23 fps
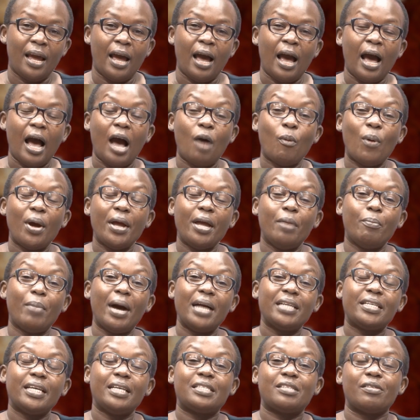Our
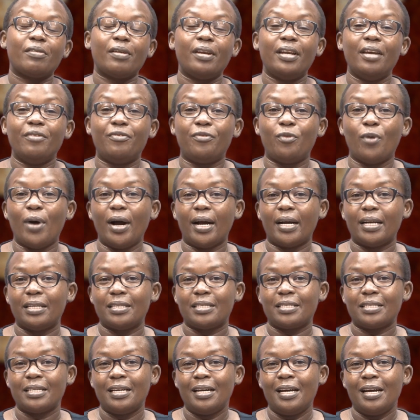emergency relief
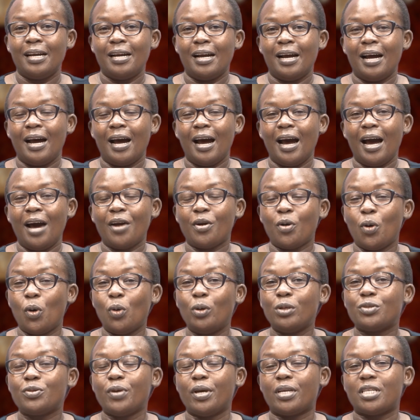workers are
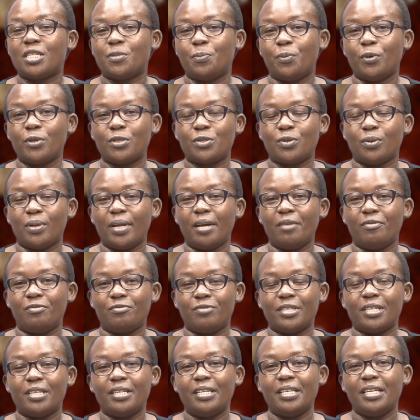also exposed to
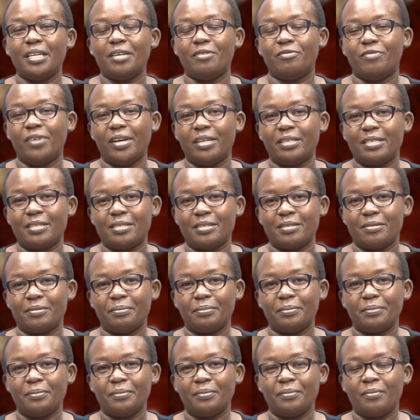life-threatening events.
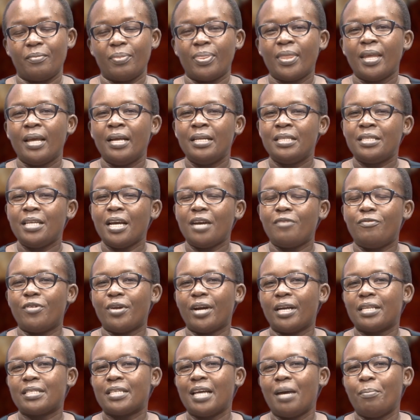Take, for
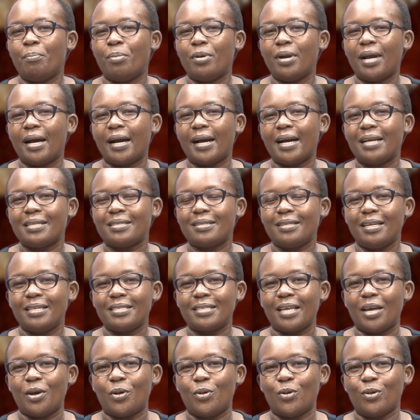example, a counseling
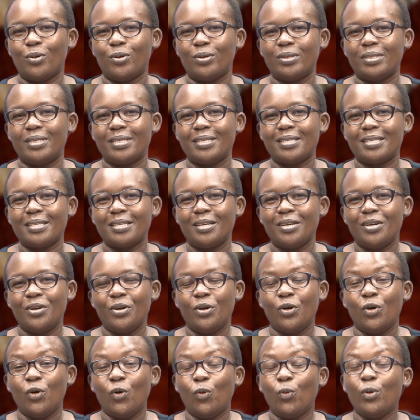psychologist
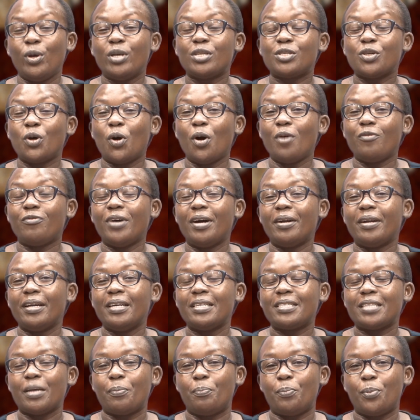who is offering
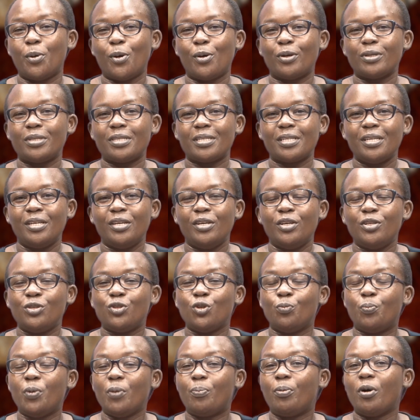support to
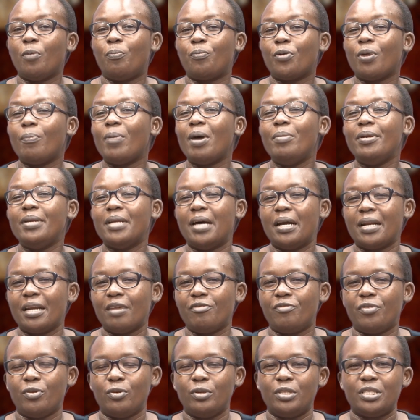people probably in a
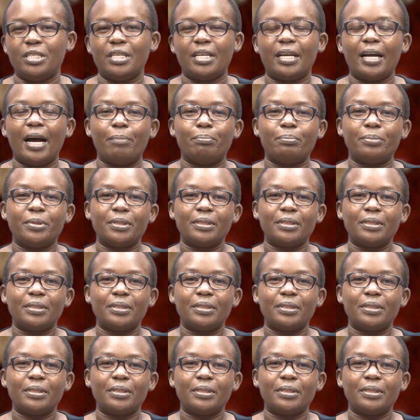refugee camp,